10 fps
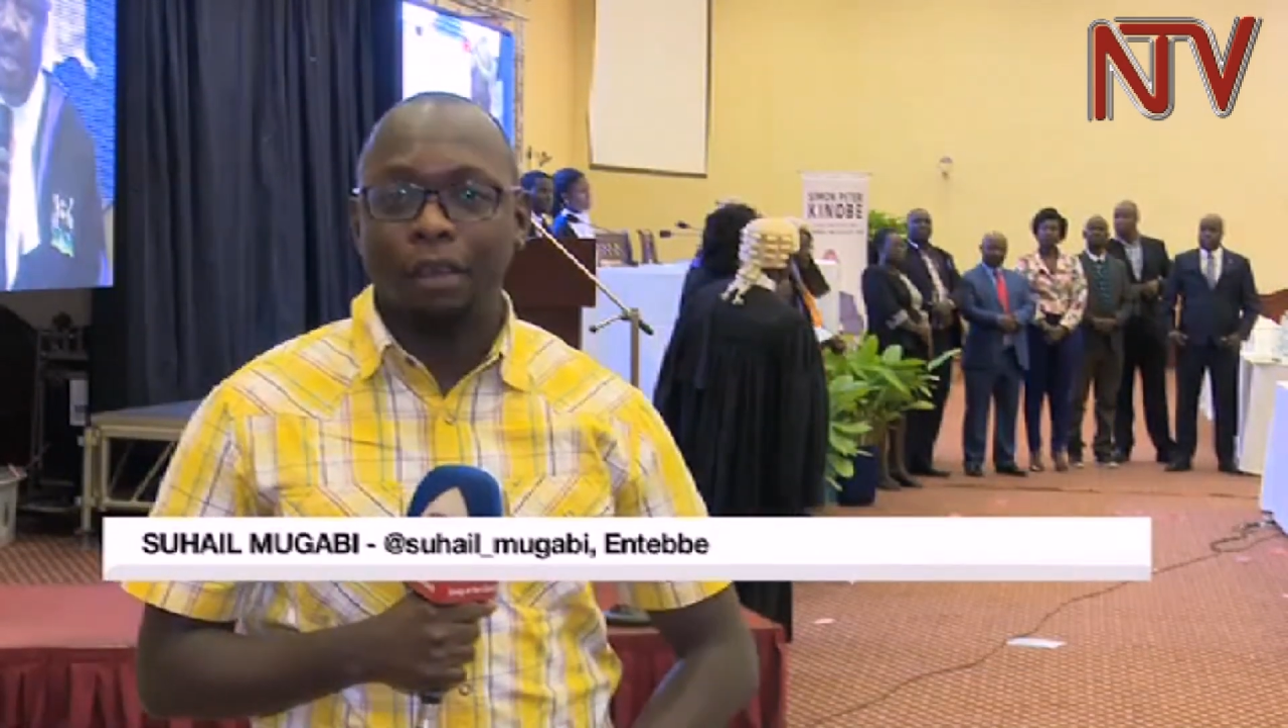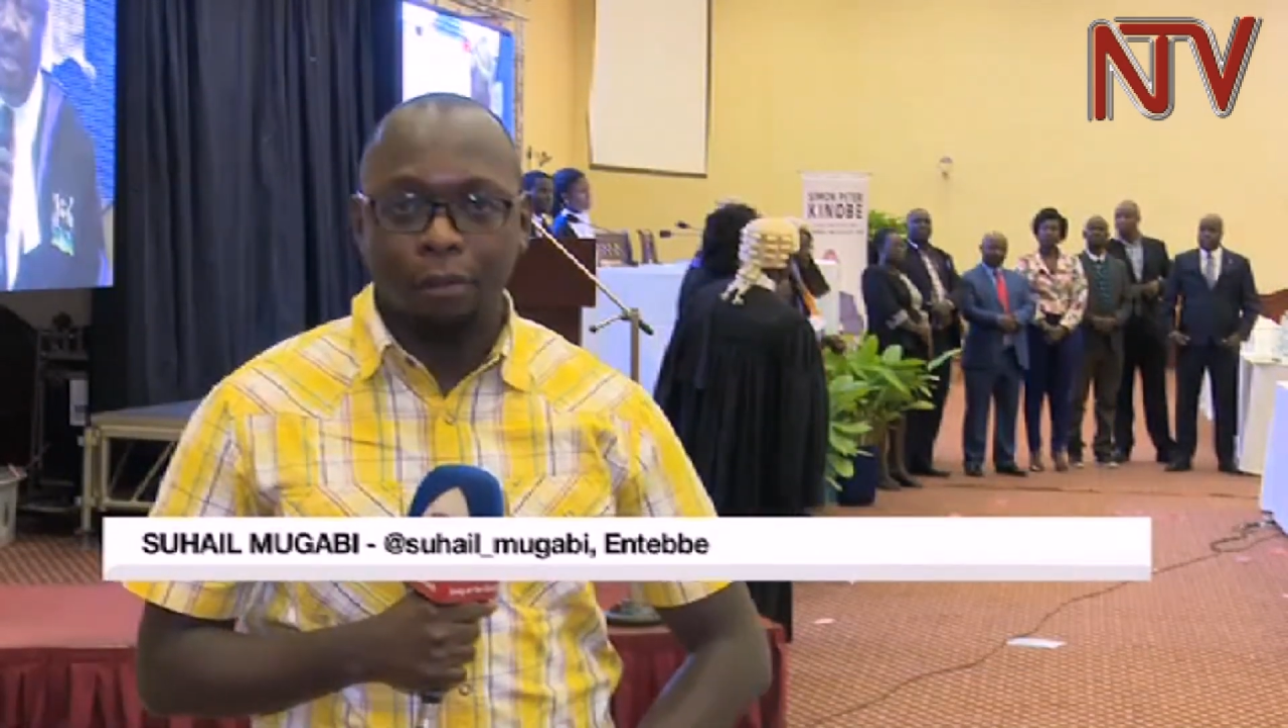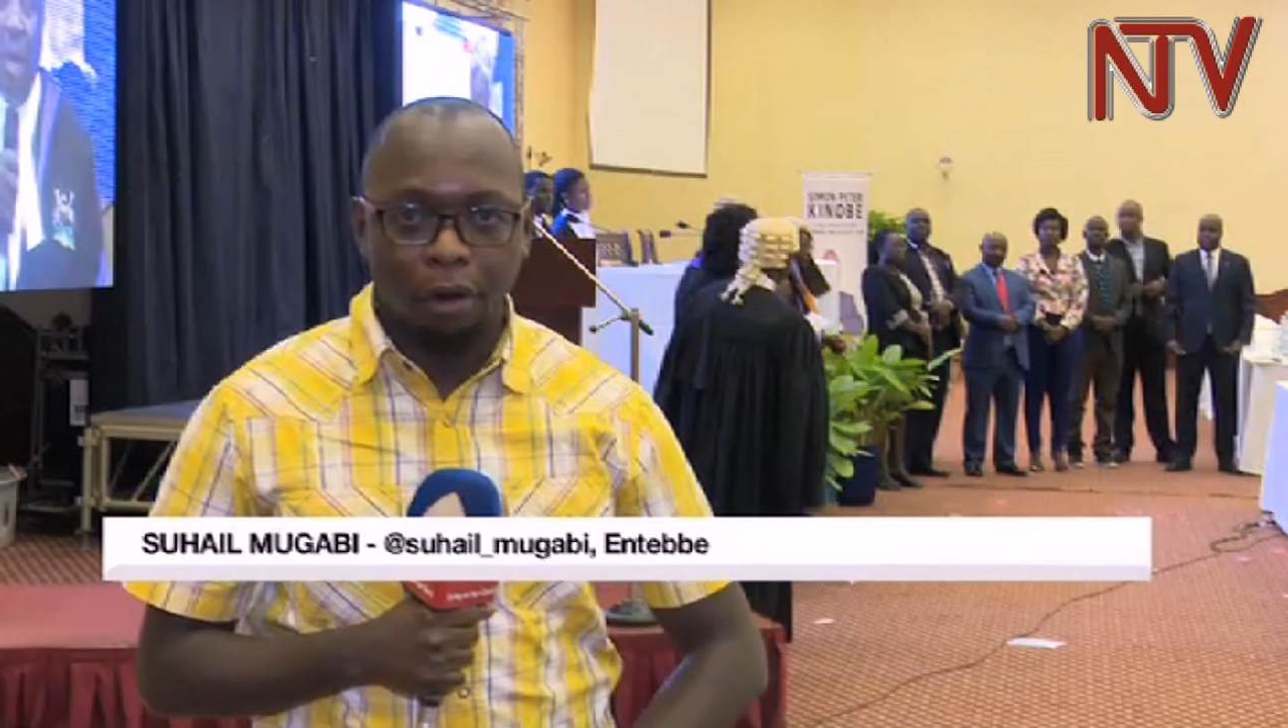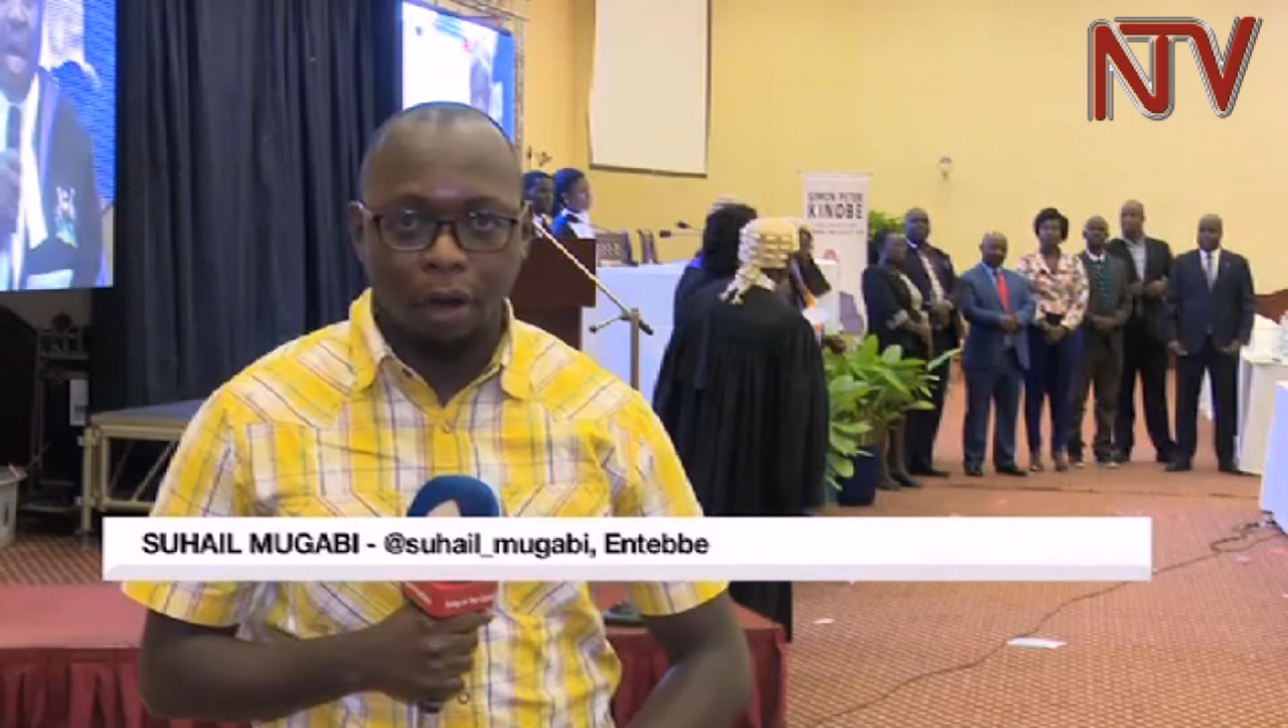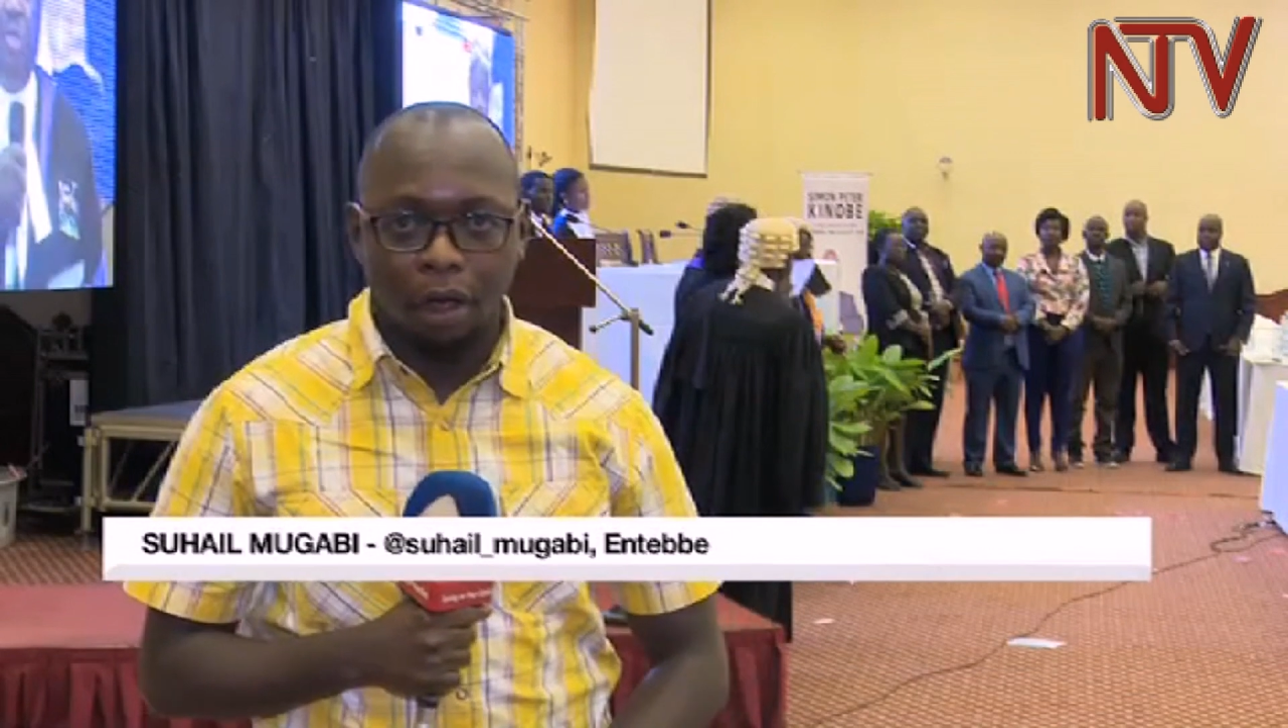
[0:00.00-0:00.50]

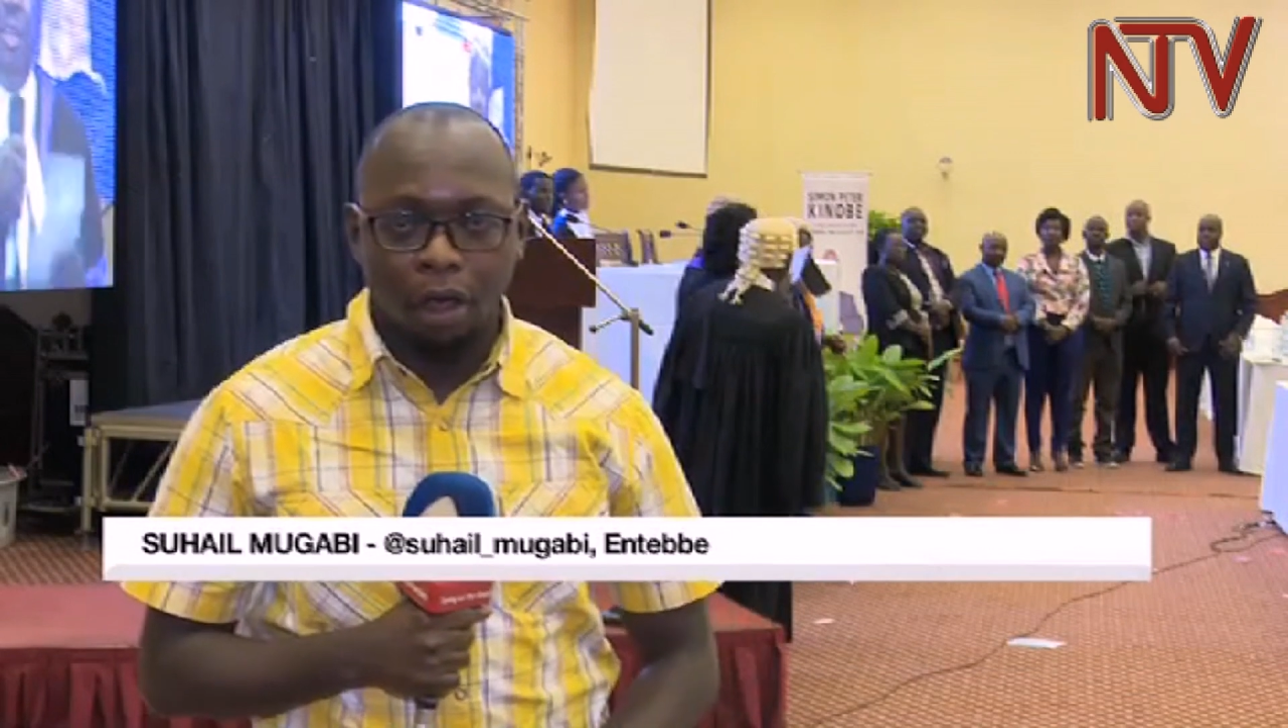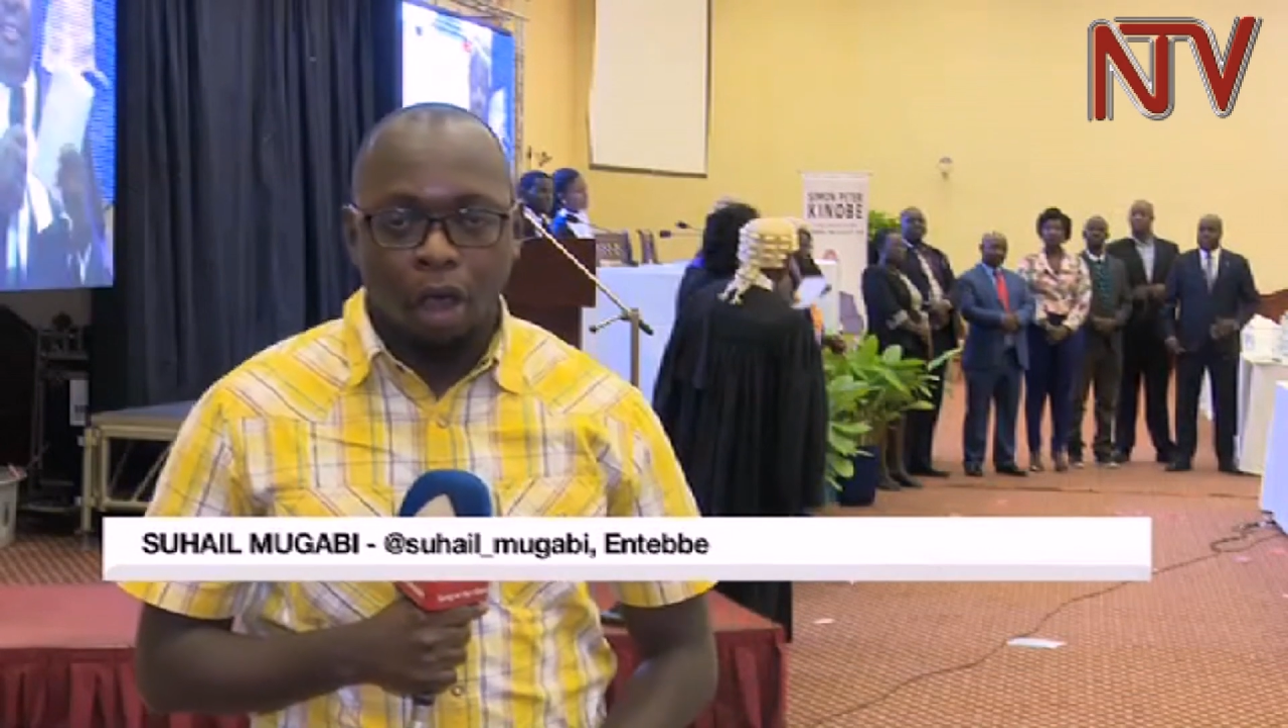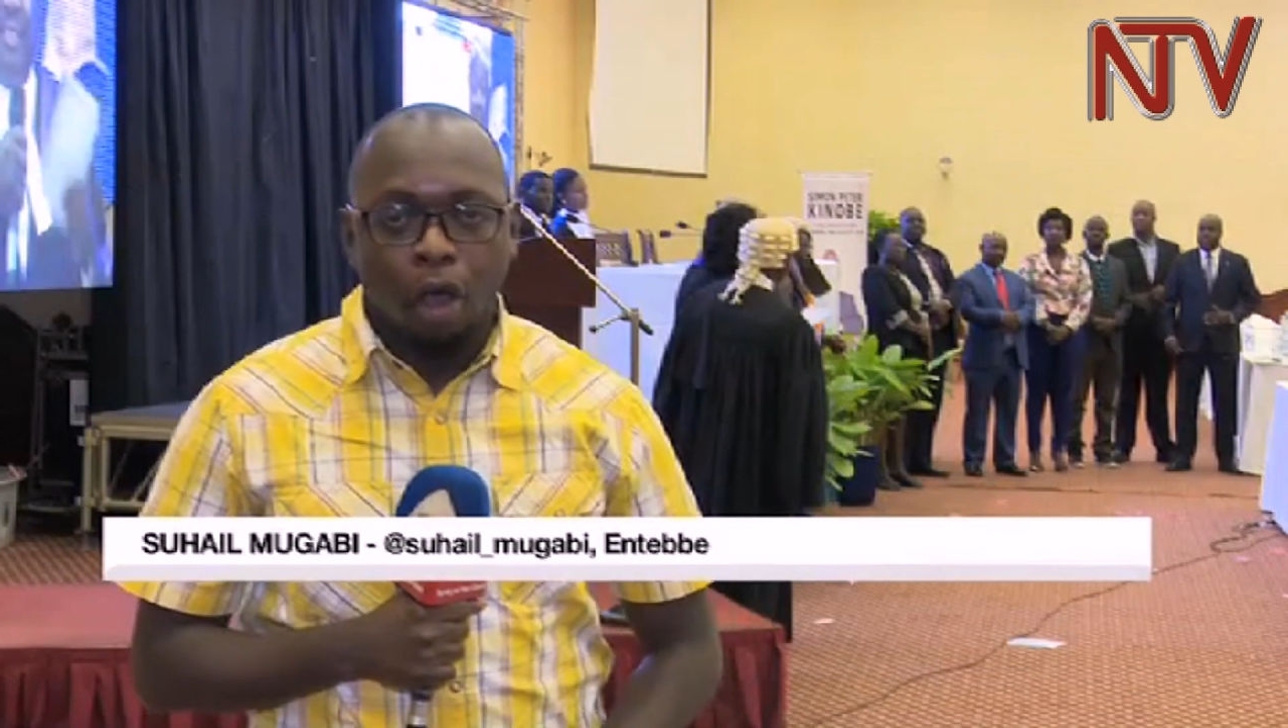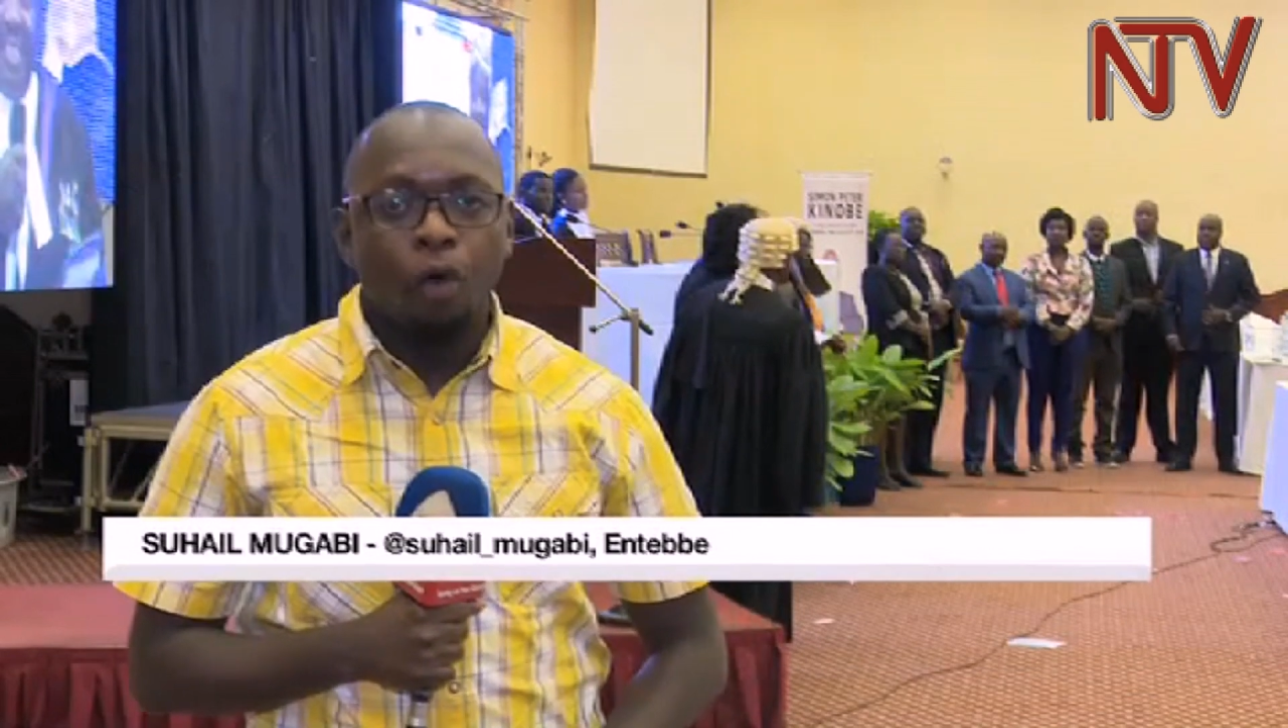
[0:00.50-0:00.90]
Gimara,